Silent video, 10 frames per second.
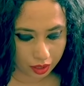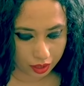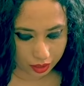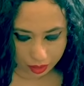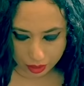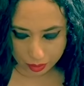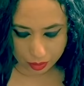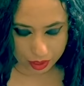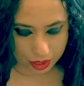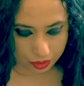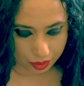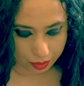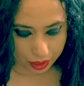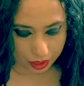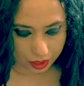And let me see if I
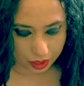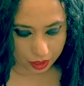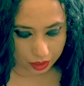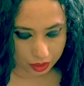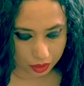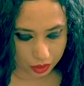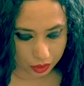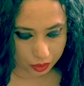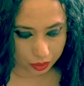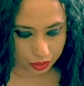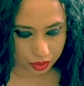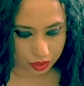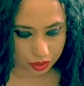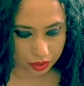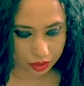made any other notes.